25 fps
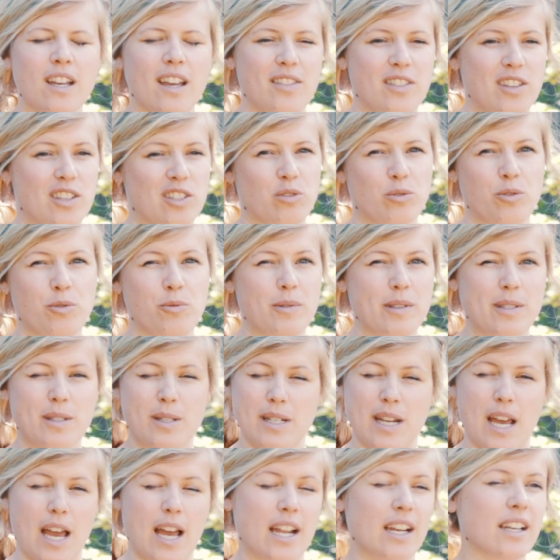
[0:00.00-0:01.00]
and this one
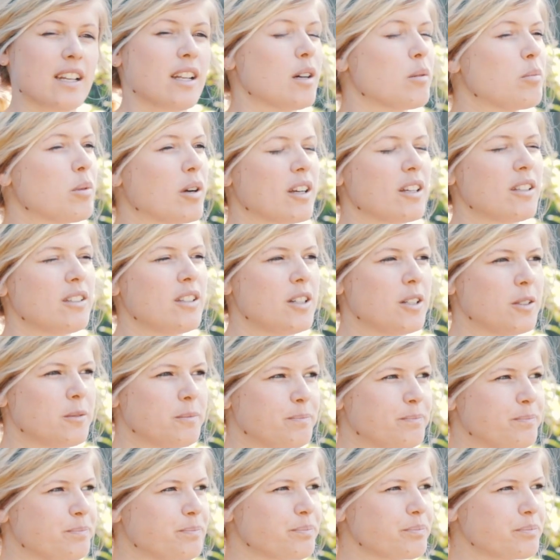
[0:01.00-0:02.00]
was not a bungalow,
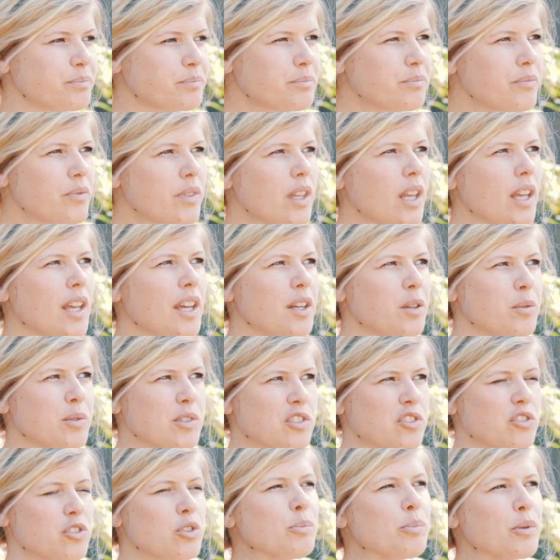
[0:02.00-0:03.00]
and it
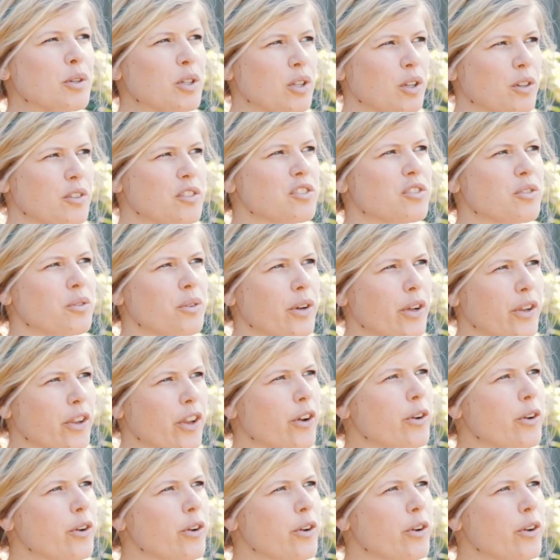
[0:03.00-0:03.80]
was super close to Royal